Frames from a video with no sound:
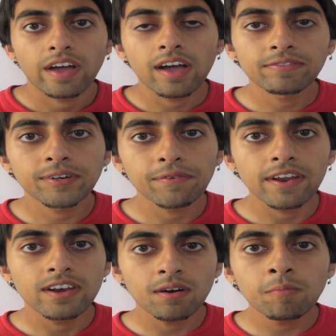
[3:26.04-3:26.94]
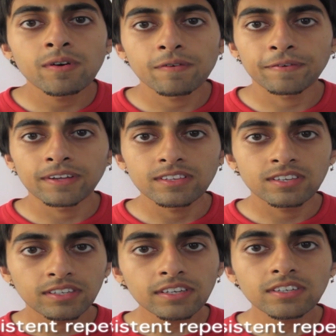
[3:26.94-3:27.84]
After a number of
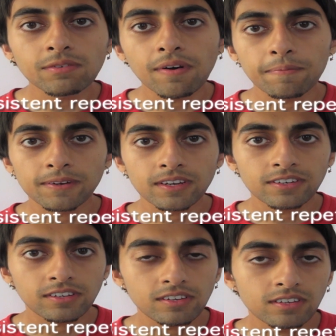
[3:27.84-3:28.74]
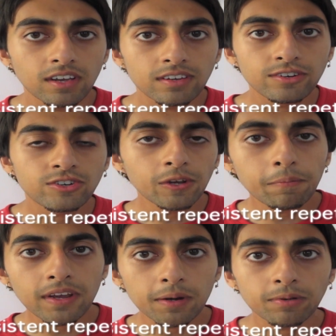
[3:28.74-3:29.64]
consistent repetitions, you
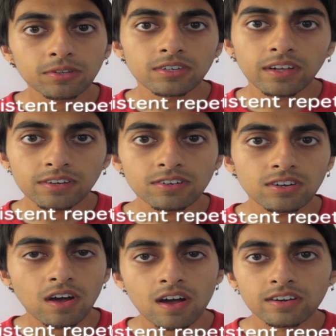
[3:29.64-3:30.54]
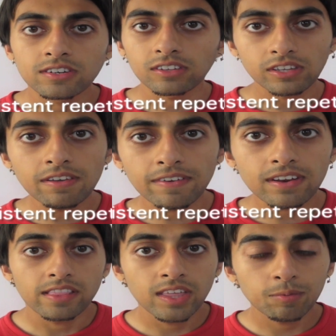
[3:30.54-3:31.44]
should be able to tell your dog to leave
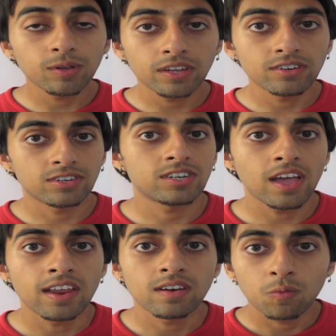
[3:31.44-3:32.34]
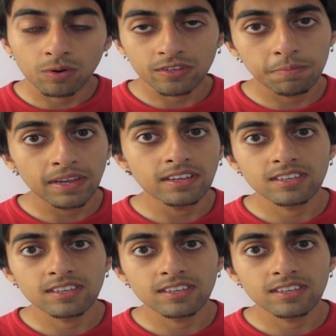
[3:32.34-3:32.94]
it and they will understand what is being